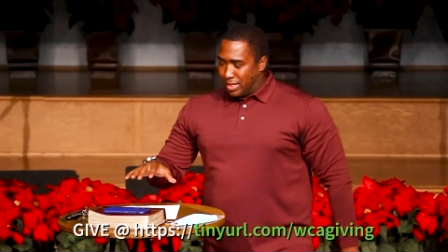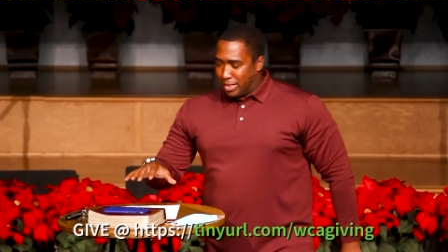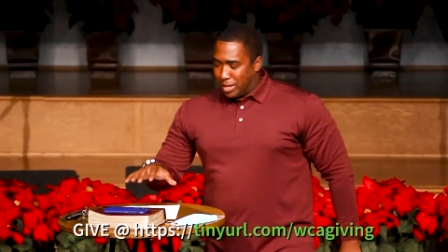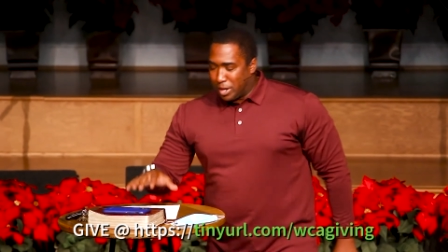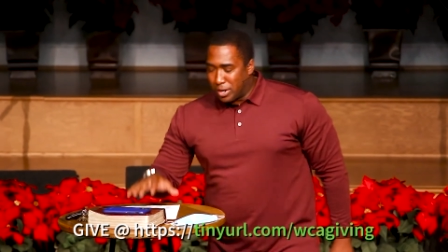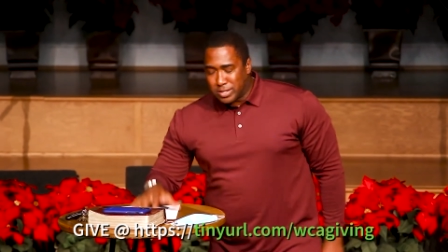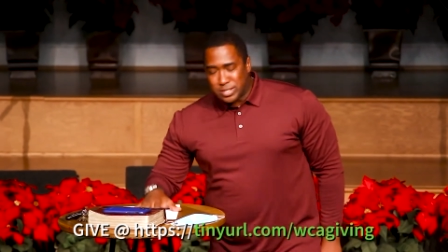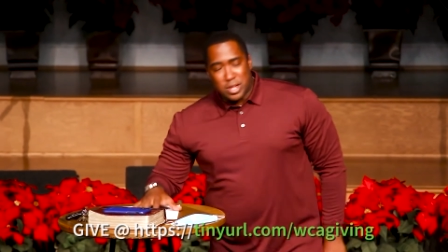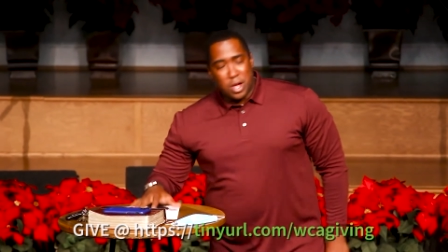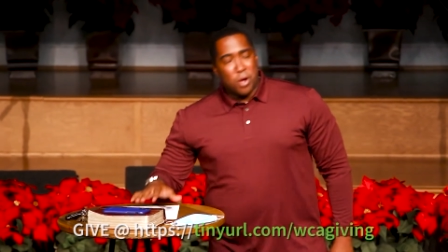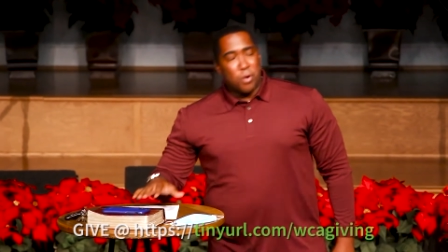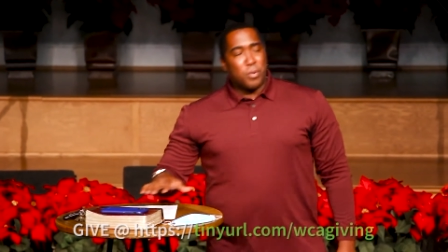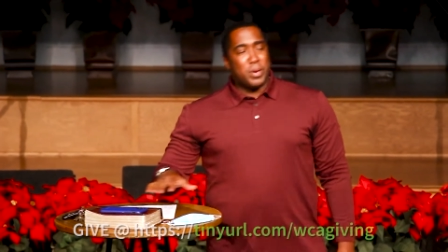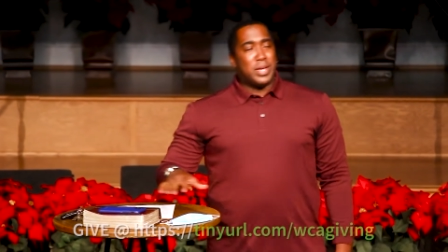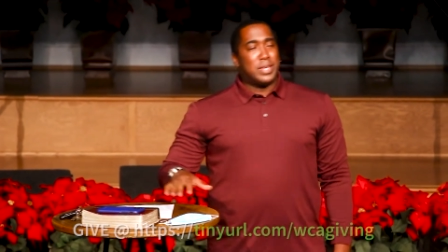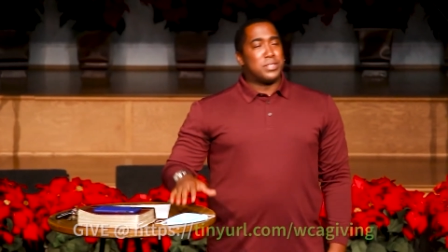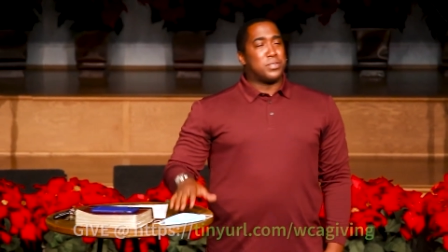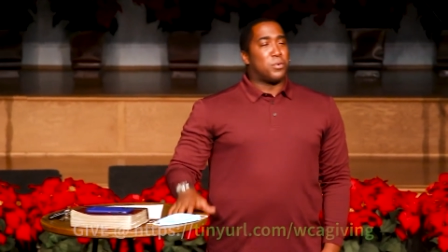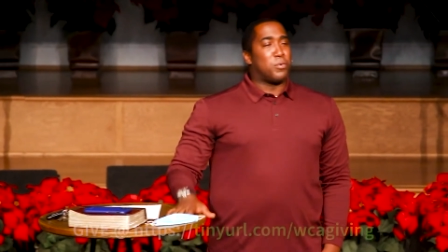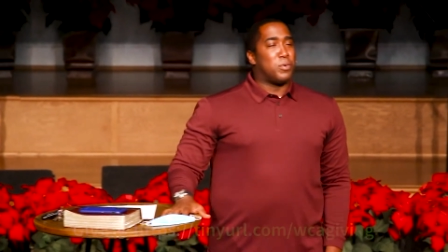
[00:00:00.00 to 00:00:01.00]
there's
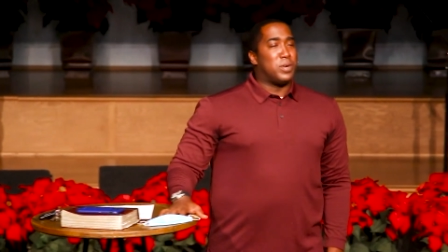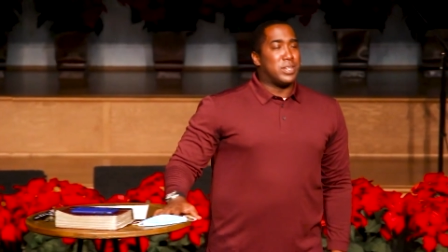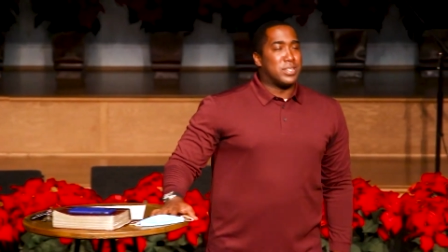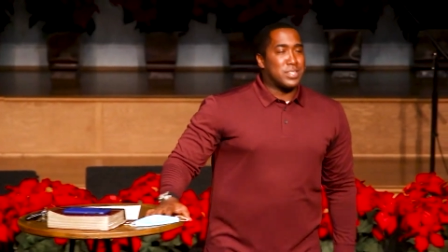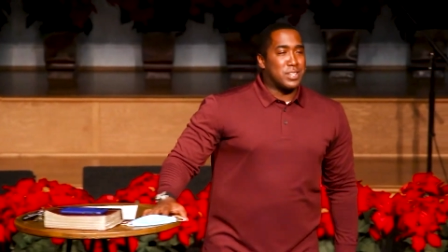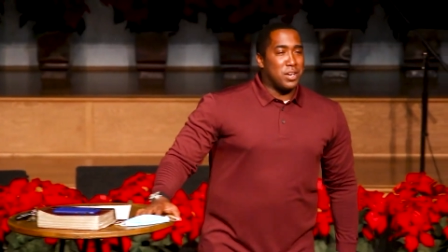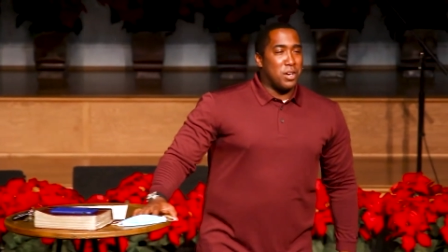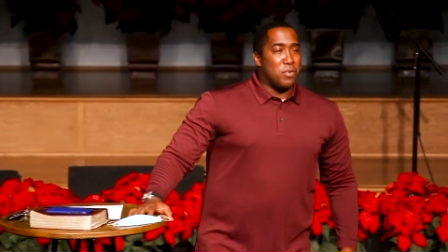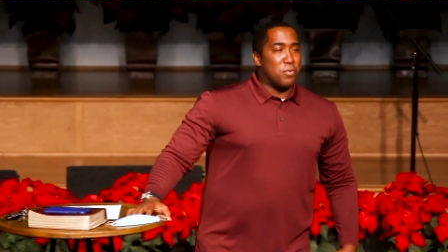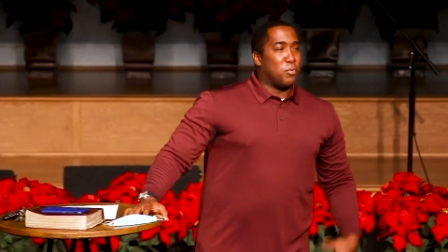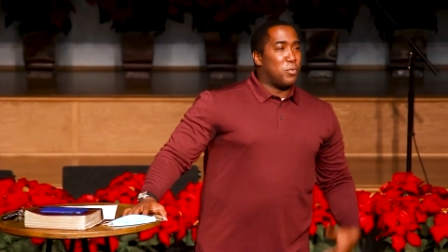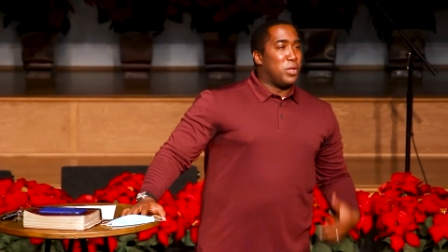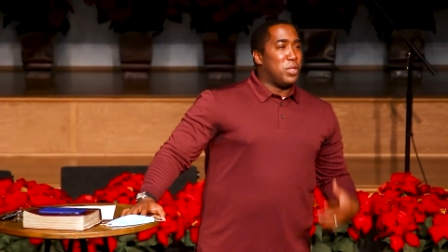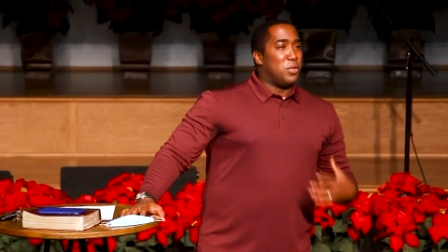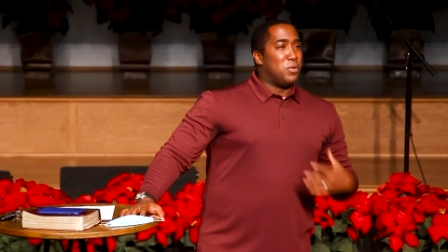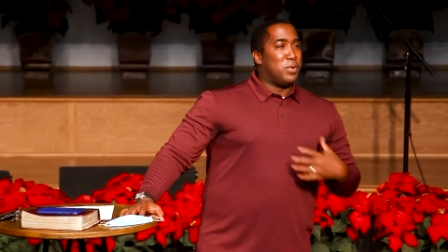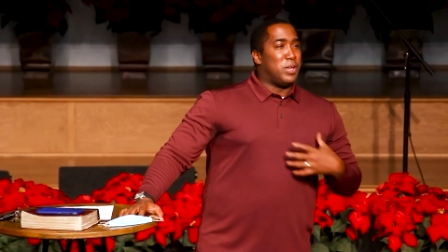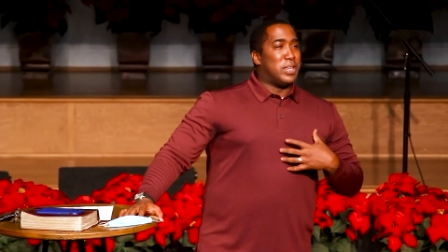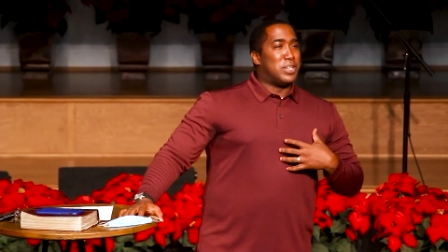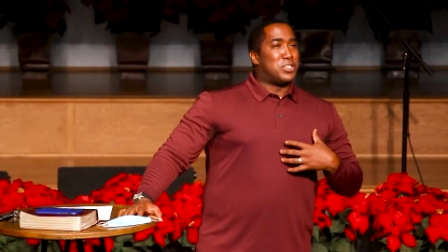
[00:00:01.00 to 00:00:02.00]
always a risk of
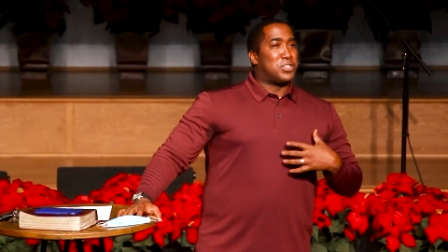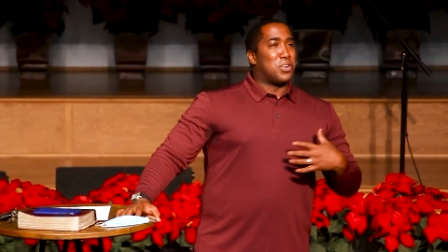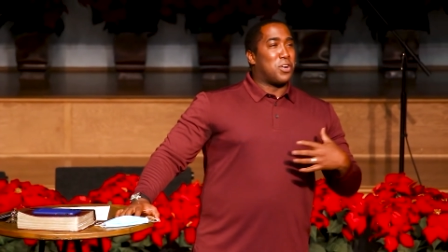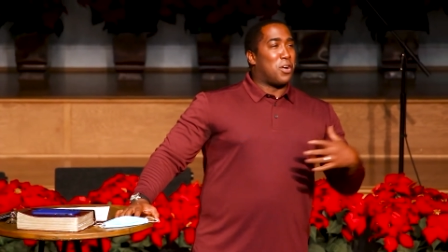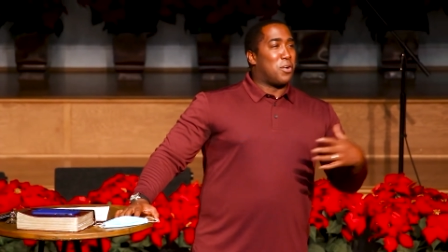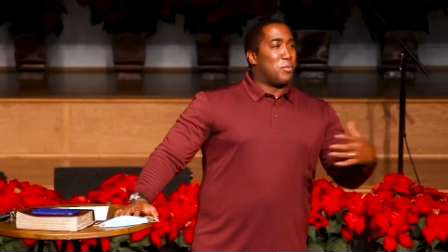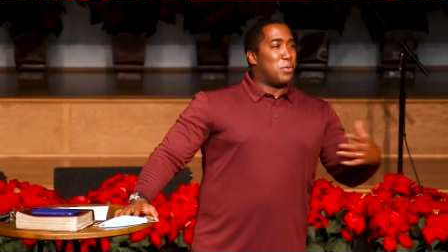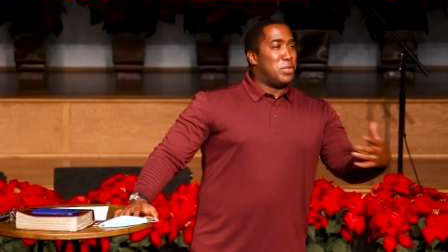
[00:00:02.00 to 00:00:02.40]
when you get your